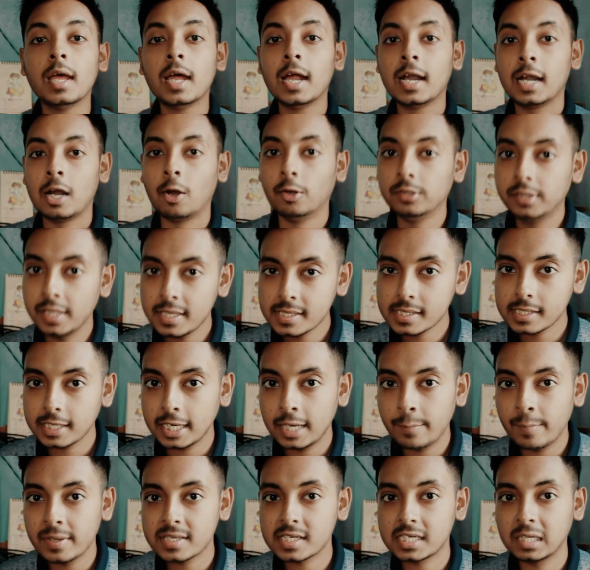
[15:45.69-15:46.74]
Now this
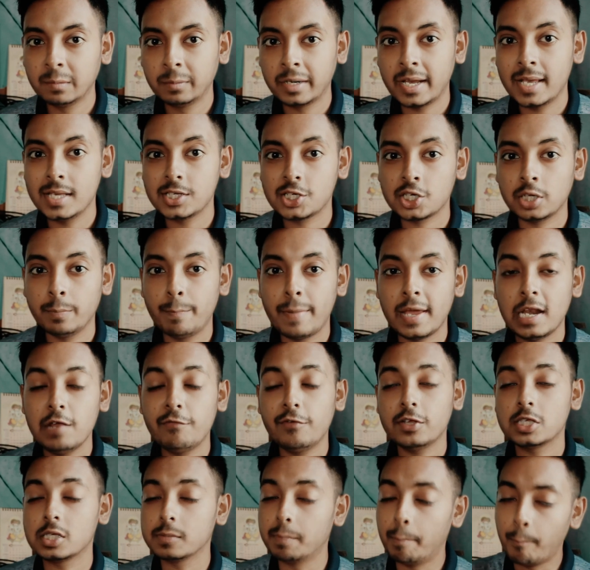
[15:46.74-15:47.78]
image stabilization
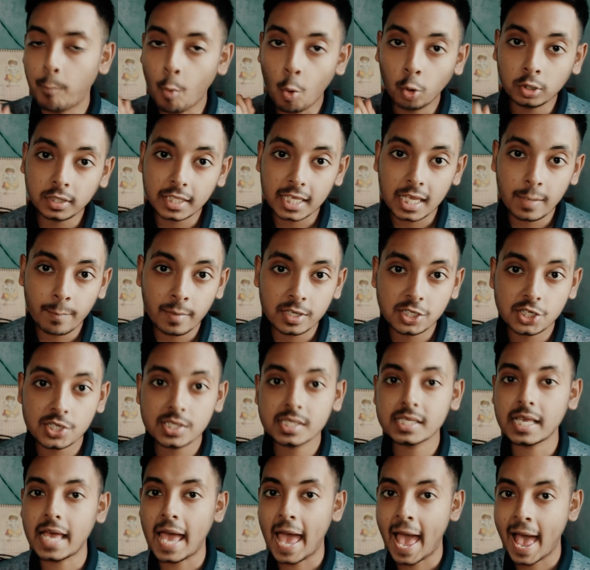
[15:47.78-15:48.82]
benefits both
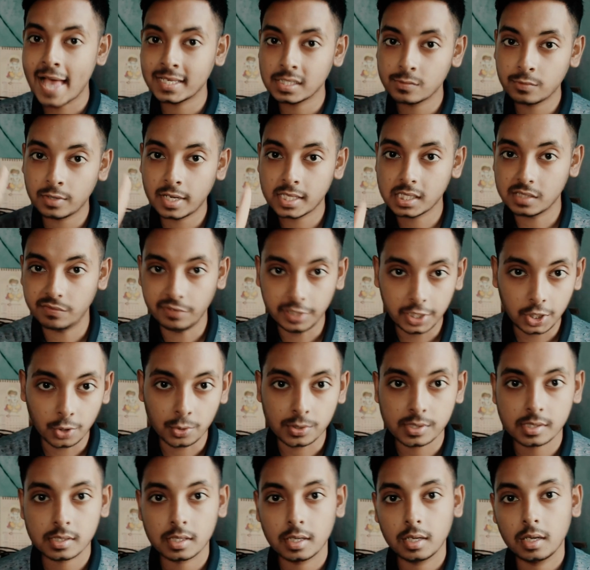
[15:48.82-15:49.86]
images as well as
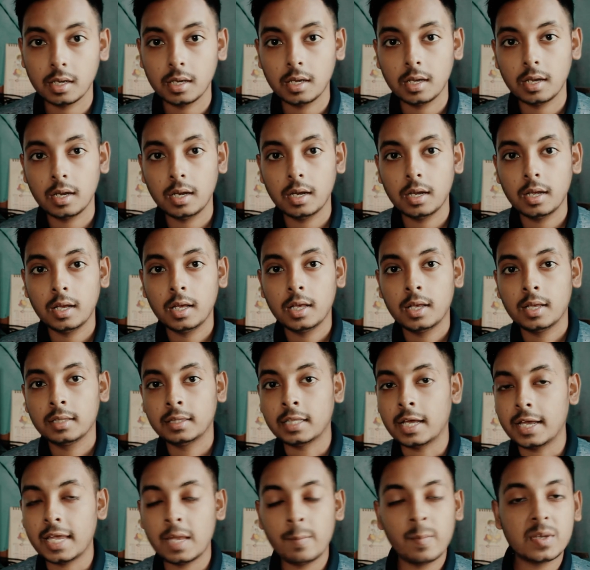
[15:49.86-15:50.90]
videos.
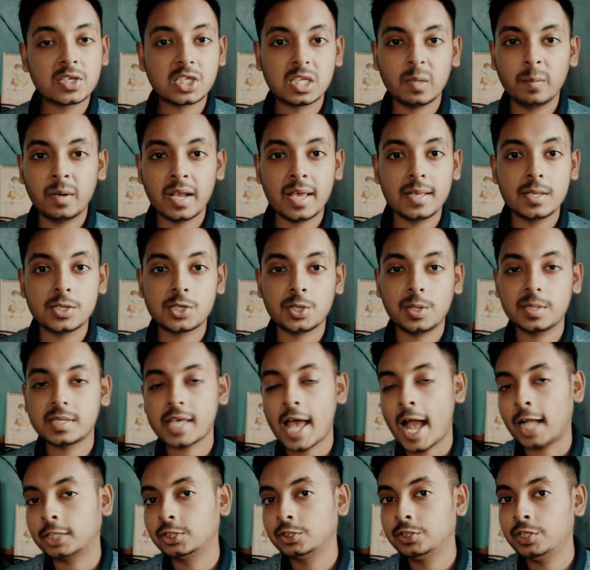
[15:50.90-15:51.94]
Now image stabilization is
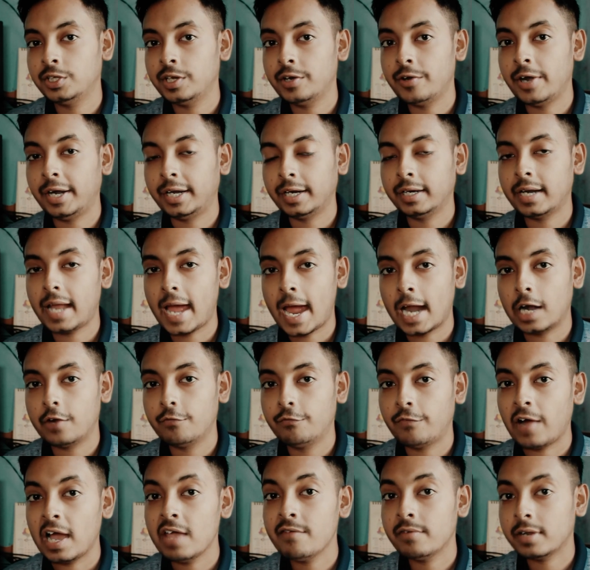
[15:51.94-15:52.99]
actually rated at
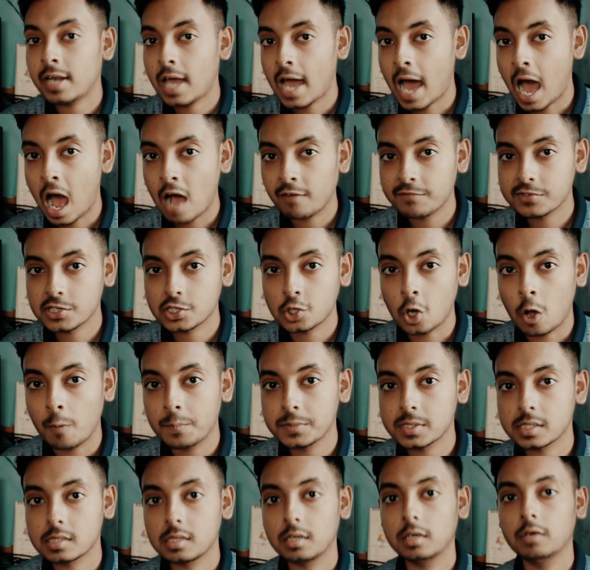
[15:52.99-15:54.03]
5.5
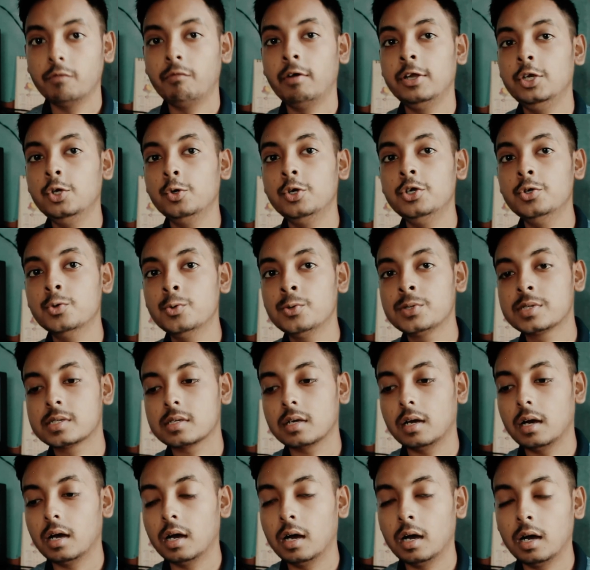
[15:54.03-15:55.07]
stops when you use
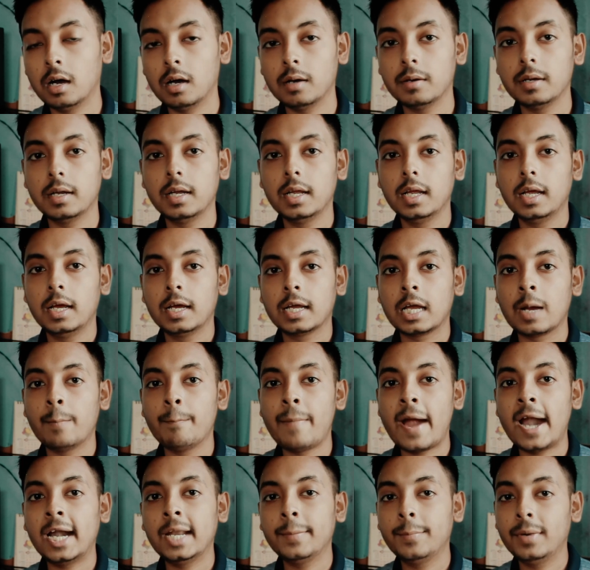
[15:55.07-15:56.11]

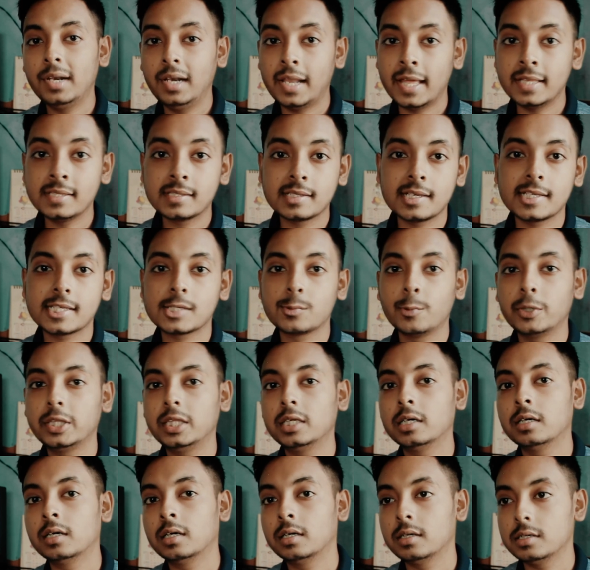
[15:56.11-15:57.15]
compatible lenses with
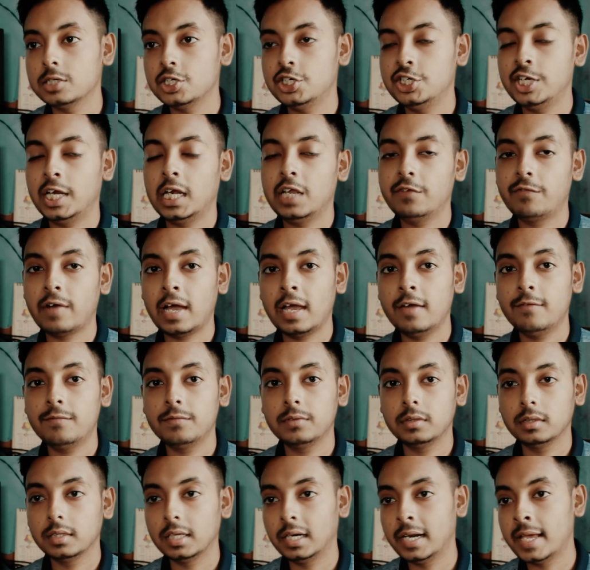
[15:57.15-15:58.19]
the G85,
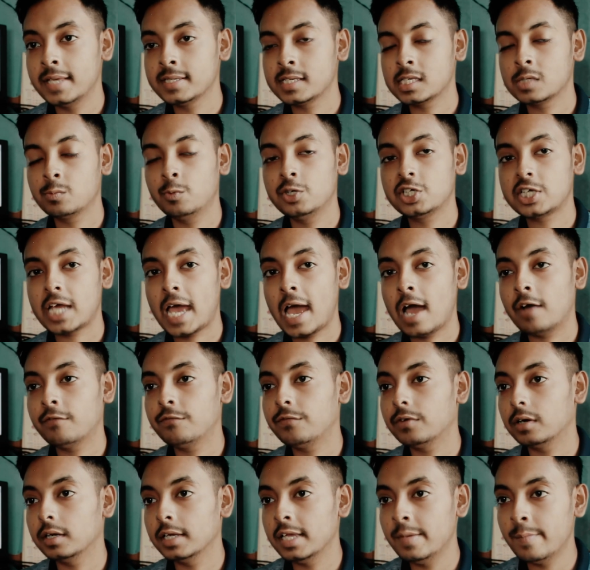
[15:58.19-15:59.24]
the lenses which have
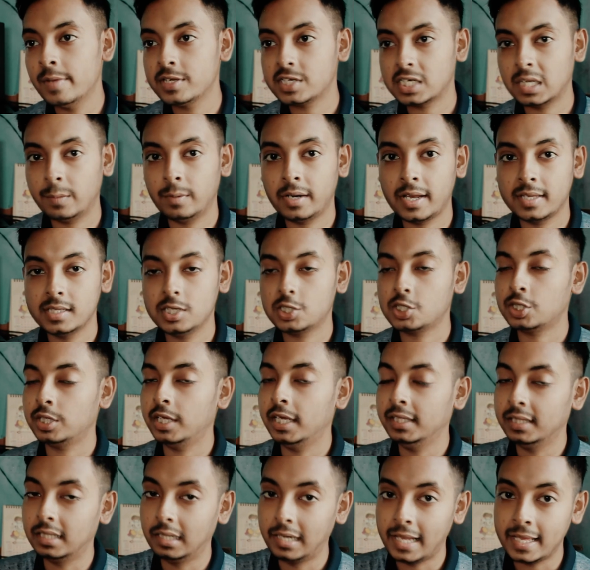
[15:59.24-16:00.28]
image stabilization
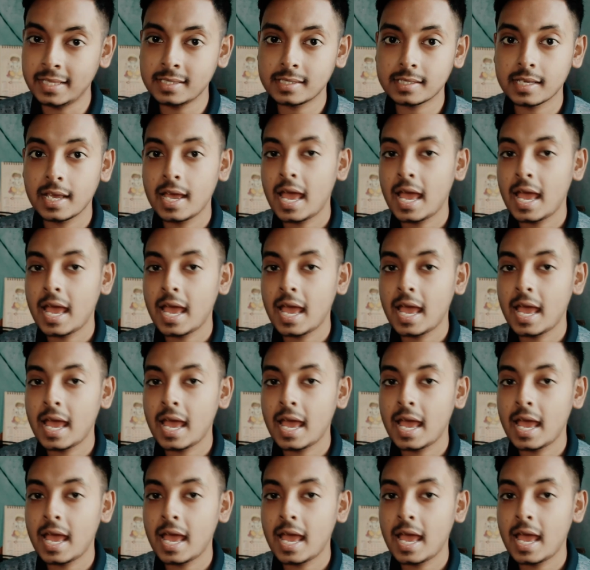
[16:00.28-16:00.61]
in the lens